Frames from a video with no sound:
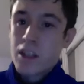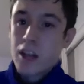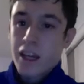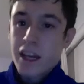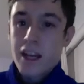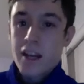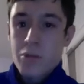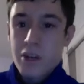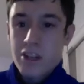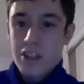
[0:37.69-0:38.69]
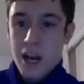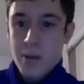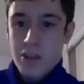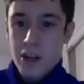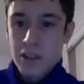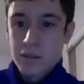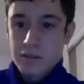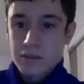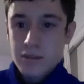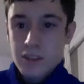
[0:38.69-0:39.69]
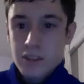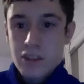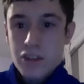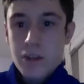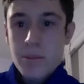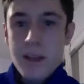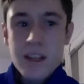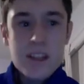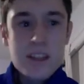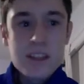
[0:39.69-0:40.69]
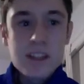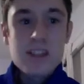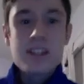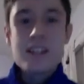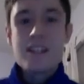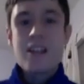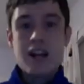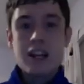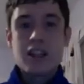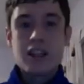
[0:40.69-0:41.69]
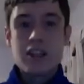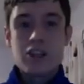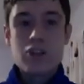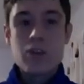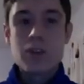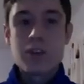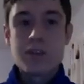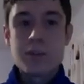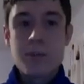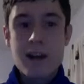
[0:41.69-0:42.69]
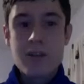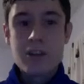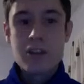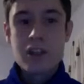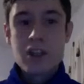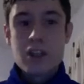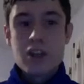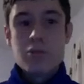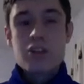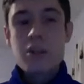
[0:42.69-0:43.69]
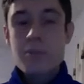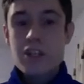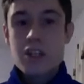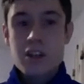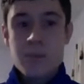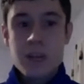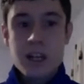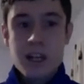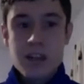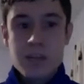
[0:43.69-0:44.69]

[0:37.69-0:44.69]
Again, Edward stops her. So Bella is clearly not in control of her powers, which I'll mention in a minute.